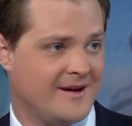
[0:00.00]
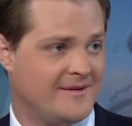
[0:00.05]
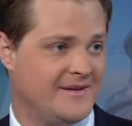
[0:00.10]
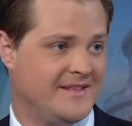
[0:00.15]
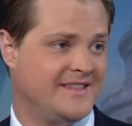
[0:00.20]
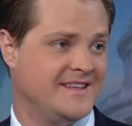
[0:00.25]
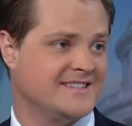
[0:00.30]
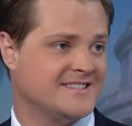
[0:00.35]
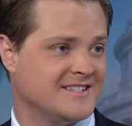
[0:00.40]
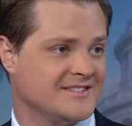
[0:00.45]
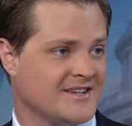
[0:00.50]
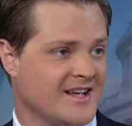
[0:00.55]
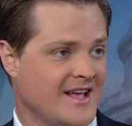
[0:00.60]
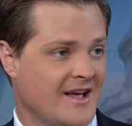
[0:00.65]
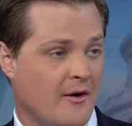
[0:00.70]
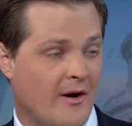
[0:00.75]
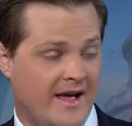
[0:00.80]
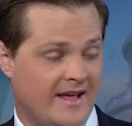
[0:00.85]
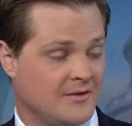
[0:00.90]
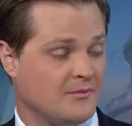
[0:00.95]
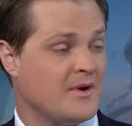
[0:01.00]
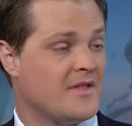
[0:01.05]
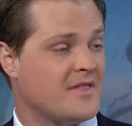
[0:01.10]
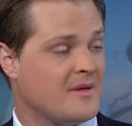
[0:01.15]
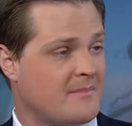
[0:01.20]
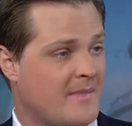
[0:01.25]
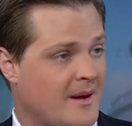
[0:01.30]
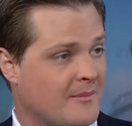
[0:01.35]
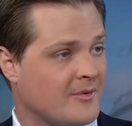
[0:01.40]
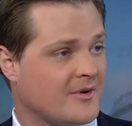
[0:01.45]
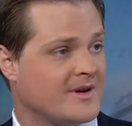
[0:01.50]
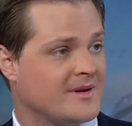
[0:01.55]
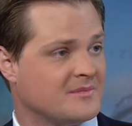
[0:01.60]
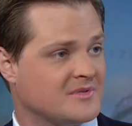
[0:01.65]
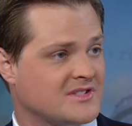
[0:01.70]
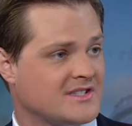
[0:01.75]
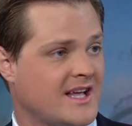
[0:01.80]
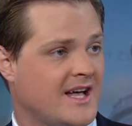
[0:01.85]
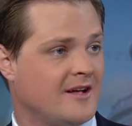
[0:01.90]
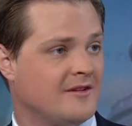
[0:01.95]
I mean, this is, and with the member
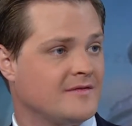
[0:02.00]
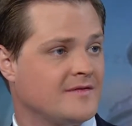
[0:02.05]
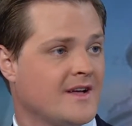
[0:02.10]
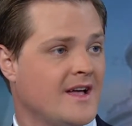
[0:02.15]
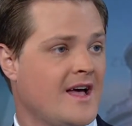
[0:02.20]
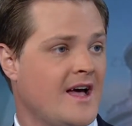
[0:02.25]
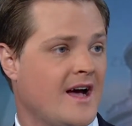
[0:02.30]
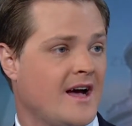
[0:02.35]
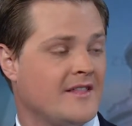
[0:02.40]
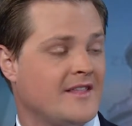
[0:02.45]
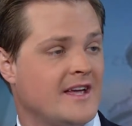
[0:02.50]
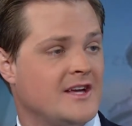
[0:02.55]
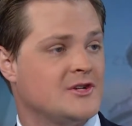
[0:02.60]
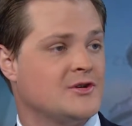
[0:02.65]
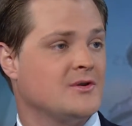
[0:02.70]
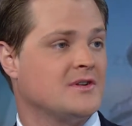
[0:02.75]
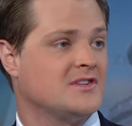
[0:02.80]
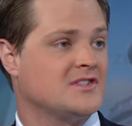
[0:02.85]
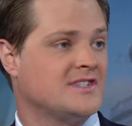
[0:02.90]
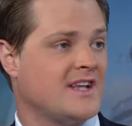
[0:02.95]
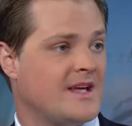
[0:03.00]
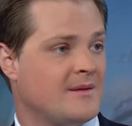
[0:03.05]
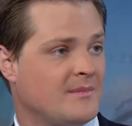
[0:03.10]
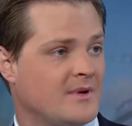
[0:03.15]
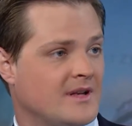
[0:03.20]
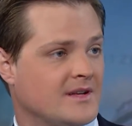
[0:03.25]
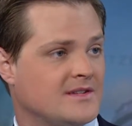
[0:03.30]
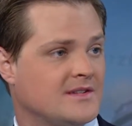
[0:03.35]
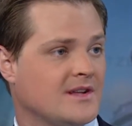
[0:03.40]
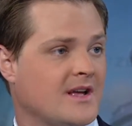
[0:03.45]
himself. They issued a statement.